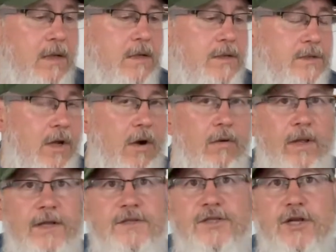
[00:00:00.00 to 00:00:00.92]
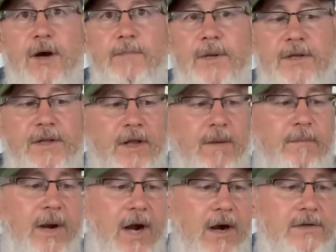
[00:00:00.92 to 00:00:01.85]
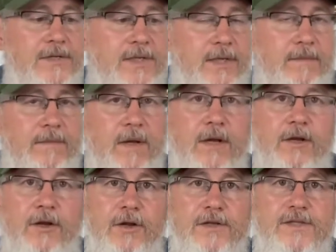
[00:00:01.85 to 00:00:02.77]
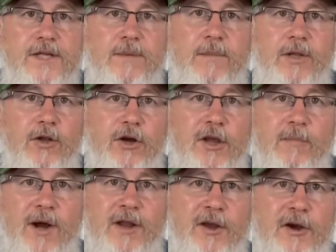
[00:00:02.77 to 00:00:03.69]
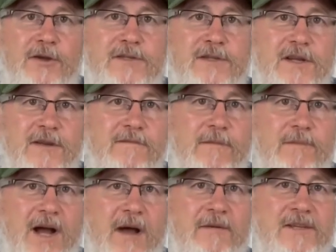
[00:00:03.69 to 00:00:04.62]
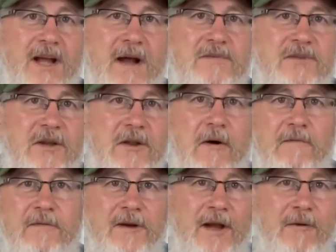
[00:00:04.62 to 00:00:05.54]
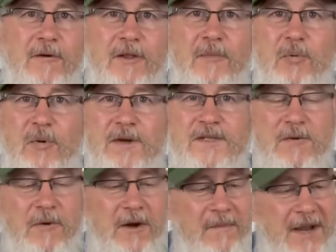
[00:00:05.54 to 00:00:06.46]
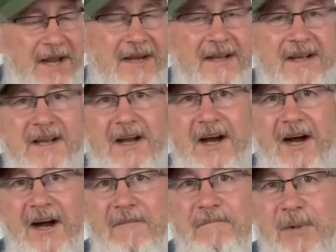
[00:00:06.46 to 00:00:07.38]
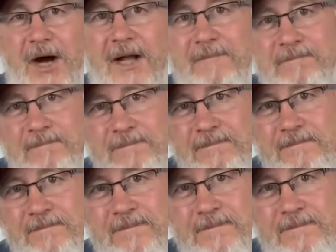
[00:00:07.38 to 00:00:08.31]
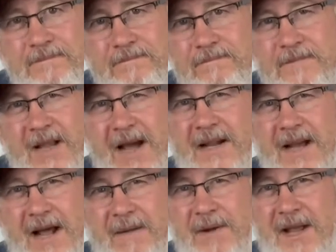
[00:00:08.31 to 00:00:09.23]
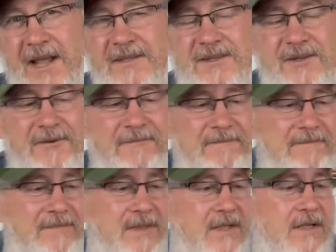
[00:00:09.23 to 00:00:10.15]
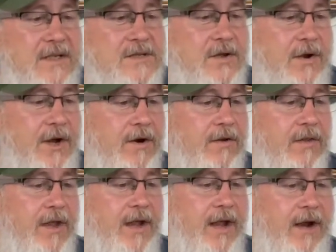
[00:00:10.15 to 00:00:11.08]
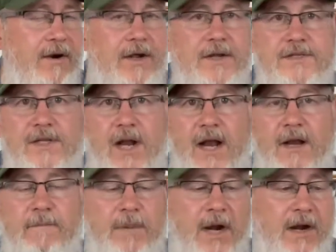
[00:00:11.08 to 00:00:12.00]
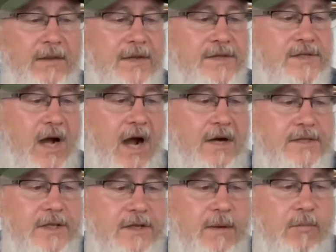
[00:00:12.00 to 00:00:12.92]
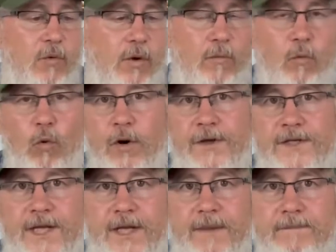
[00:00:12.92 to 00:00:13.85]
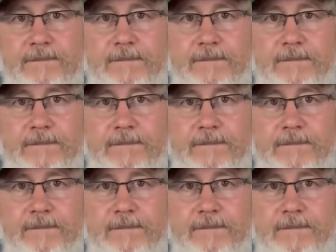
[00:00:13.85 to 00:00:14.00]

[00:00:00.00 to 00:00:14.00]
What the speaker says: So let's jump into the comparison. You're going to see me look at my notes from time to time so I don't forget one of the points I want to make, but kind of got in my head too. So here are the areas that I compared these socks in. Number one, warranty,